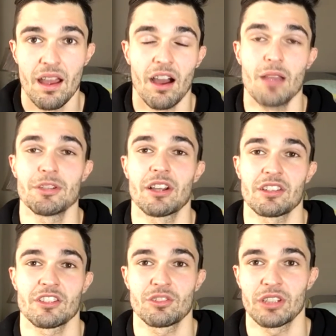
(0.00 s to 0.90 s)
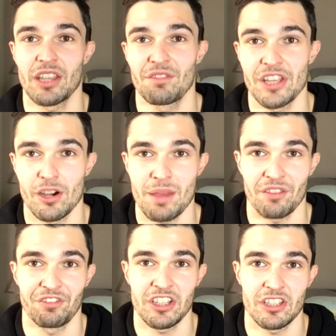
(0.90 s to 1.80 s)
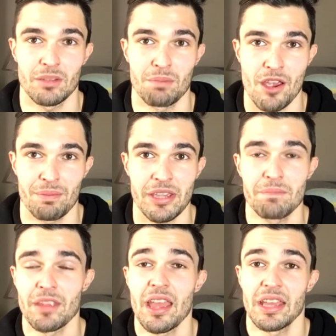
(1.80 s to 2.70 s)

I hope you guys enjoyed that video about fixing the burpee.